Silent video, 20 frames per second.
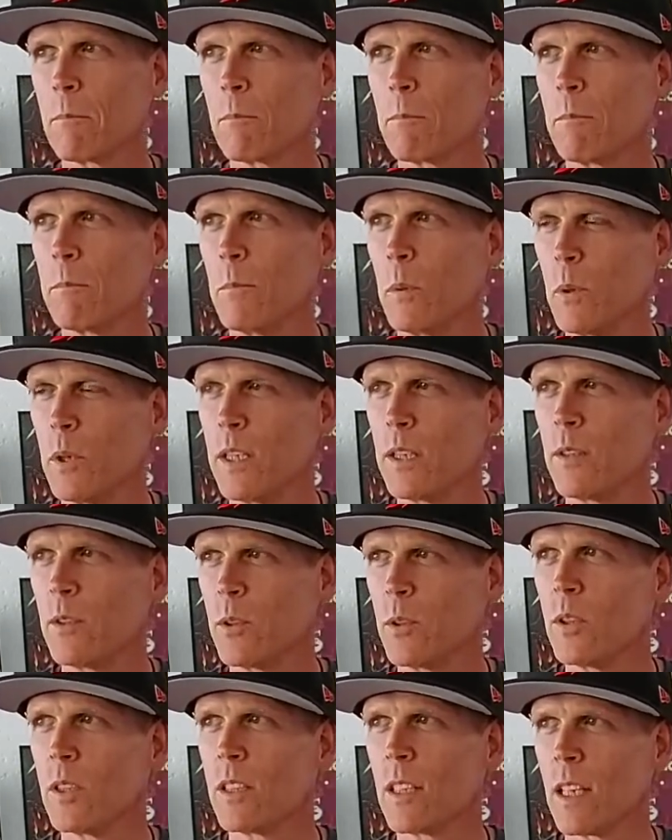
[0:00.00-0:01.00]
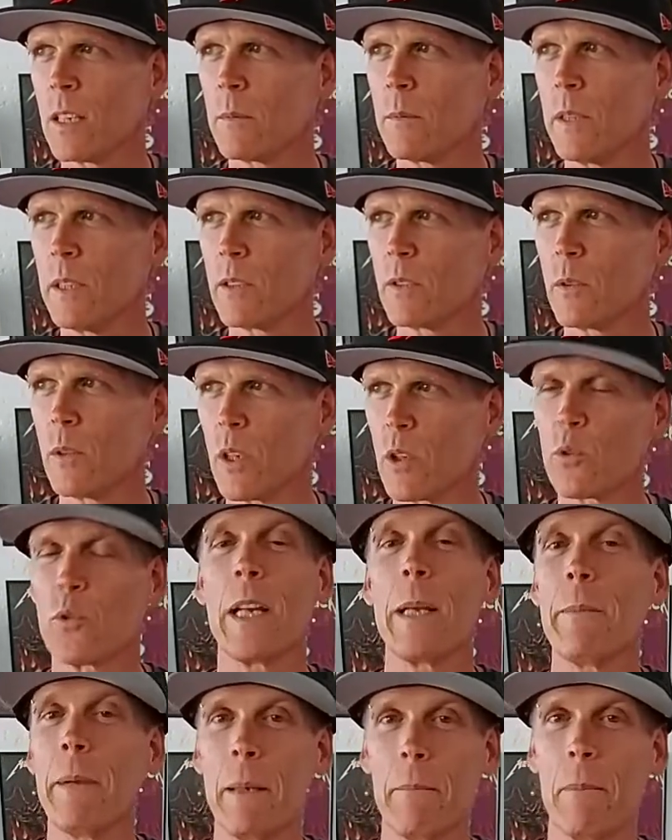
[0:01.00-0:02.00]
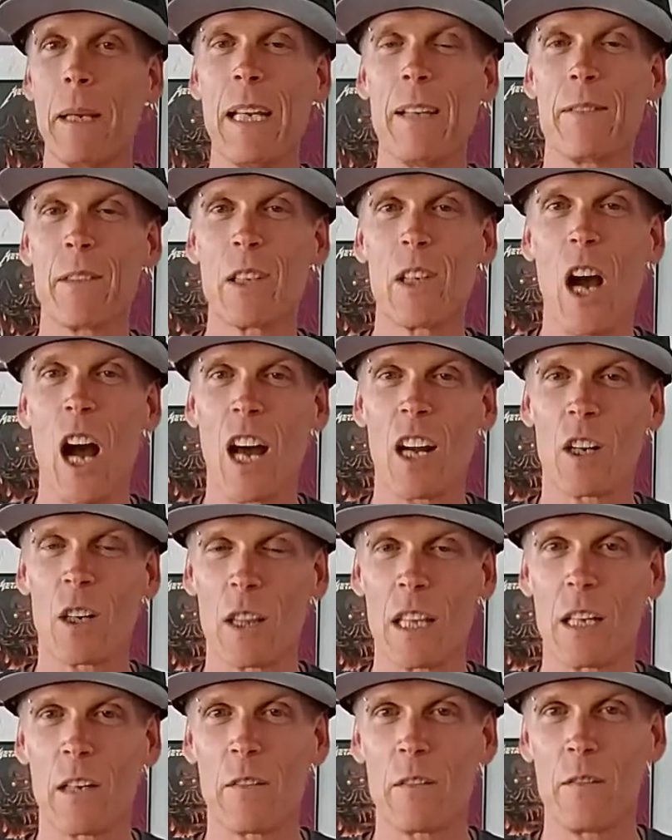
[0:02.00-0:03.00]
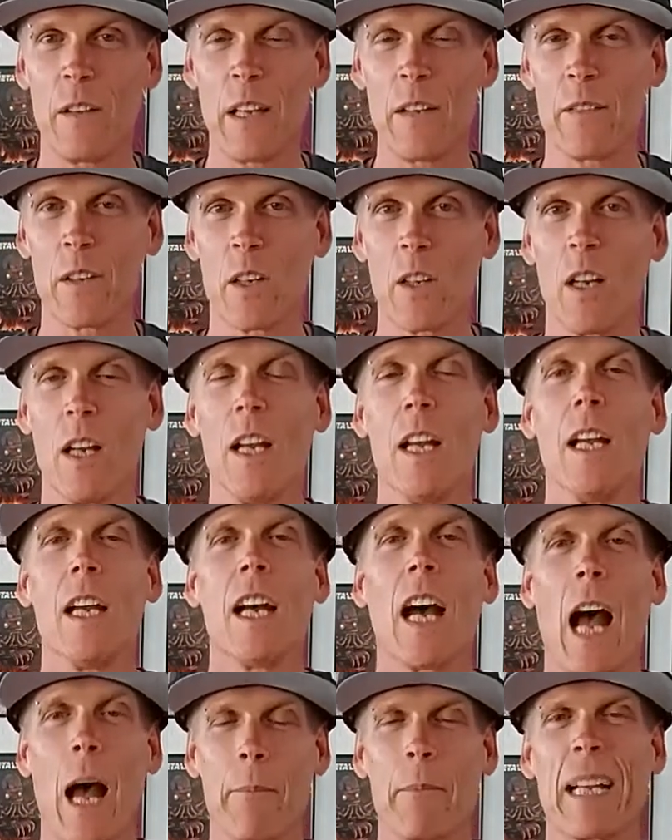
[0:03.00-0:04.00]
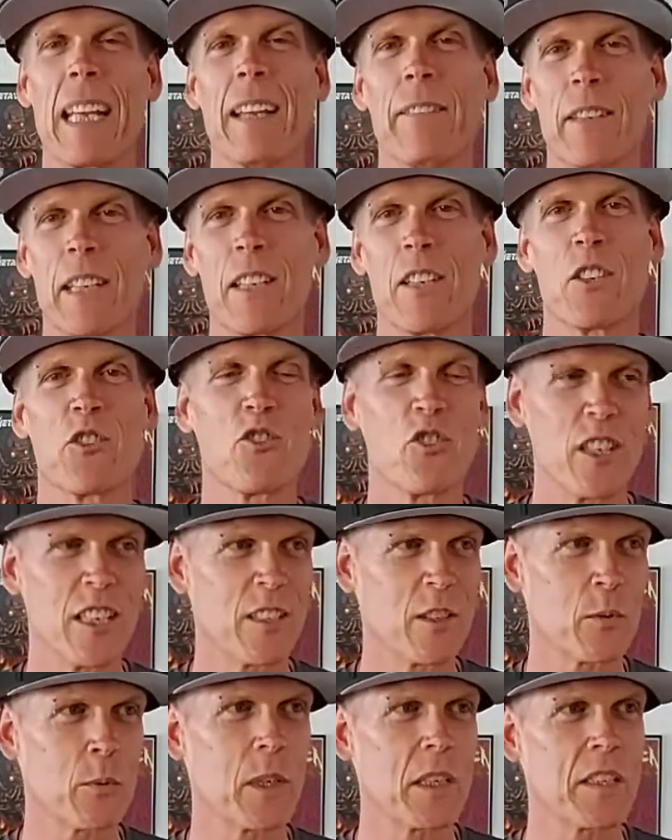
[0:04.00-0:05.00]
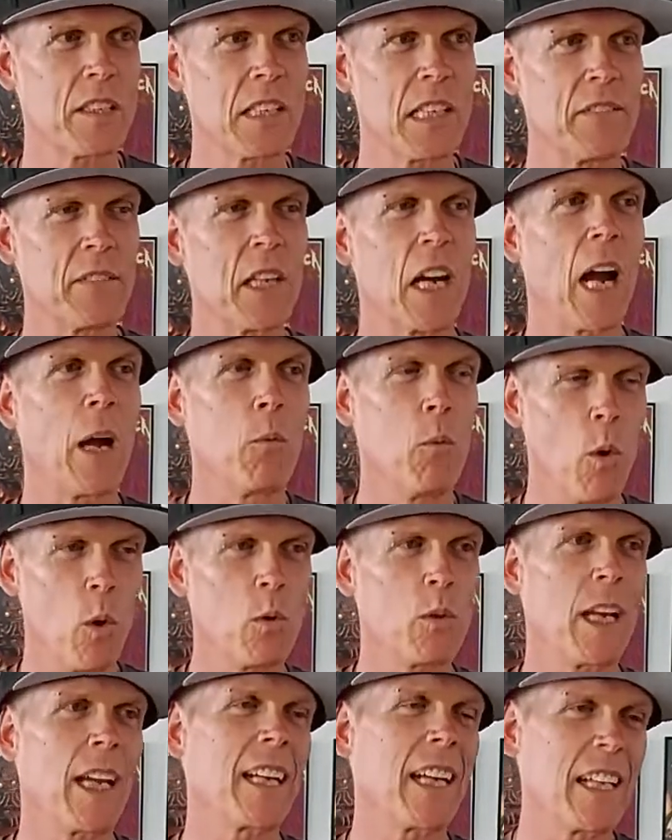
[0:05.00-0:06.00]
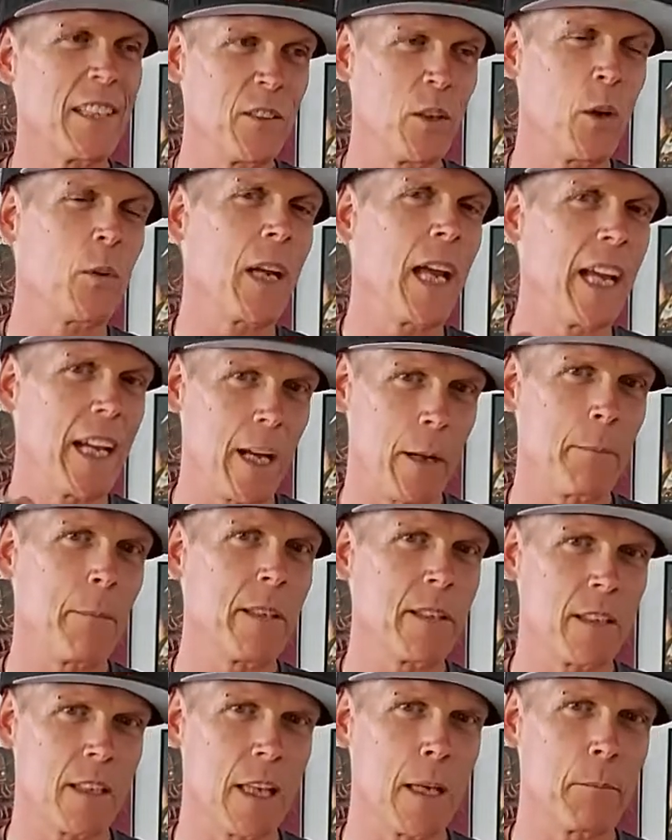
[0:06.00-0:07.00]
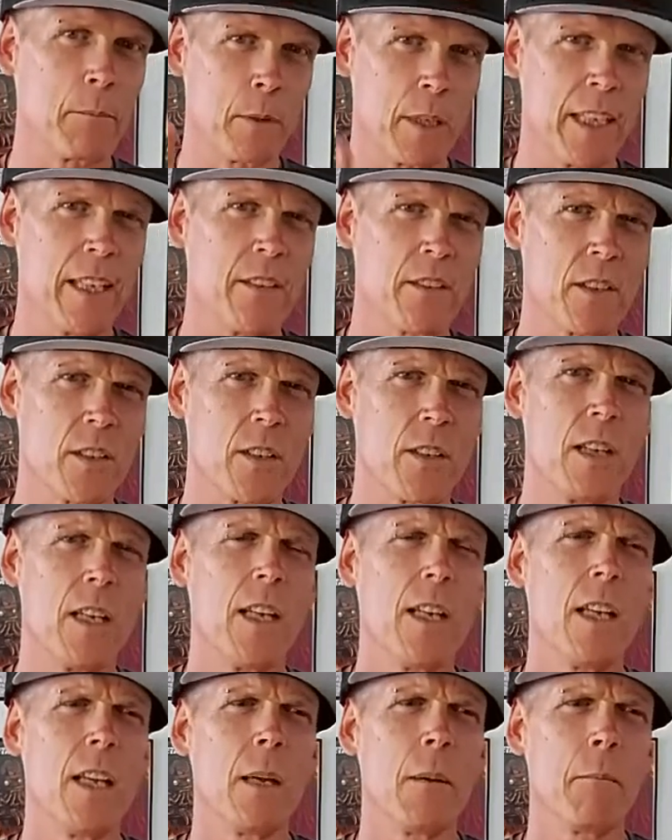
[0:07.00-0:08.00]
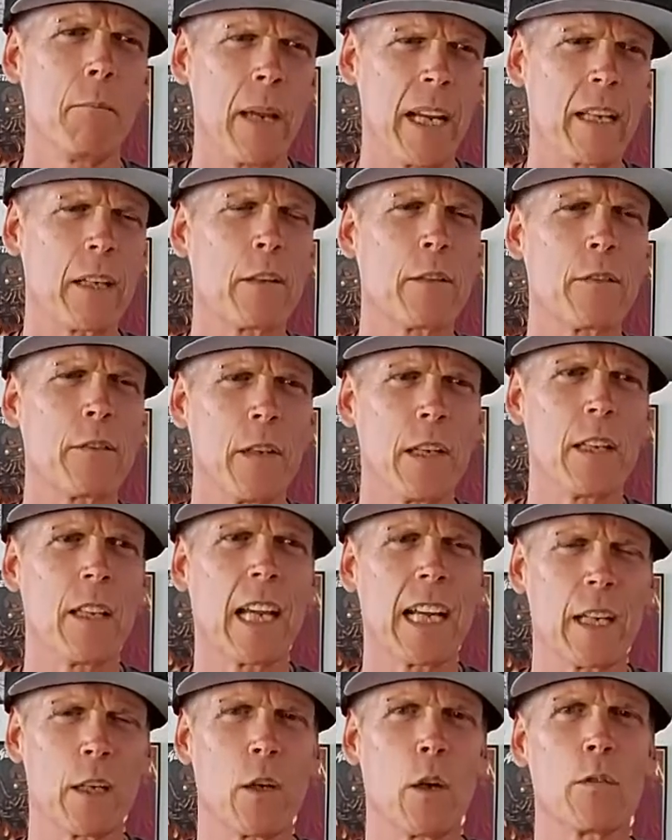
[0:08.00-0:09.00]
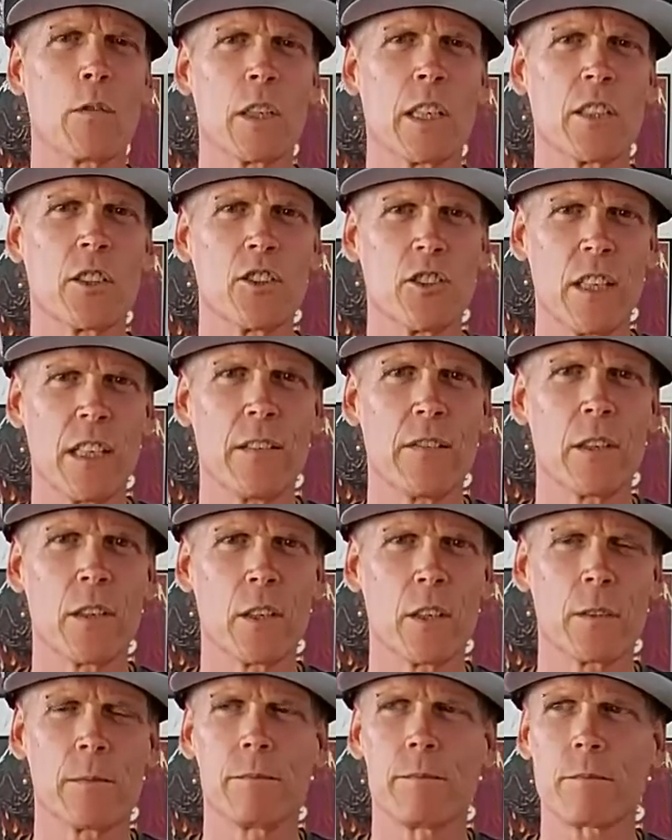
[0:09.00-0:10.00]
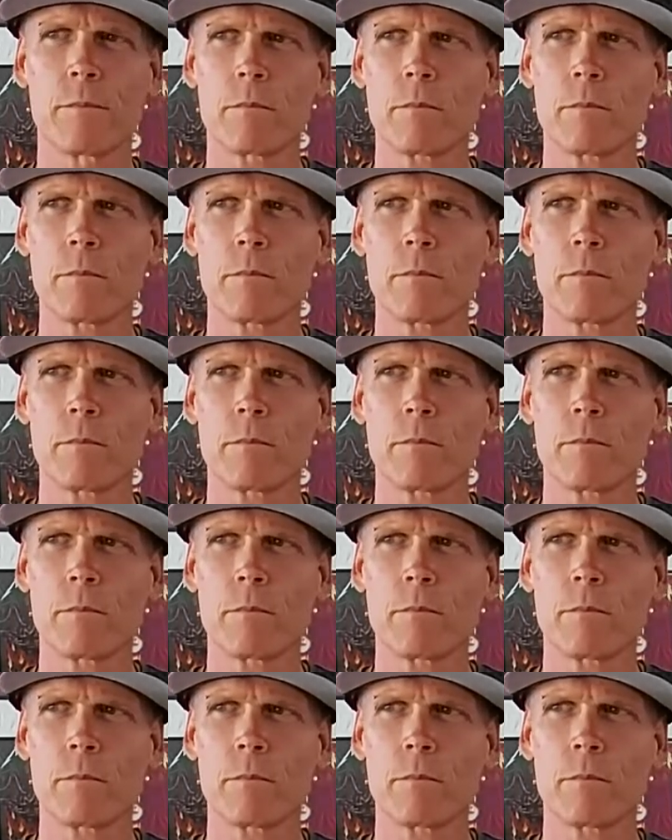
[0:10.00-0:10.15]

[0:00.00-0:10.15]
Booty too good not to be squeezing. Creamy beaver, hotter than a fever. I'm a given because she's the receiver. I won't and I don't hang up until I please her, making her feel like an overachiever.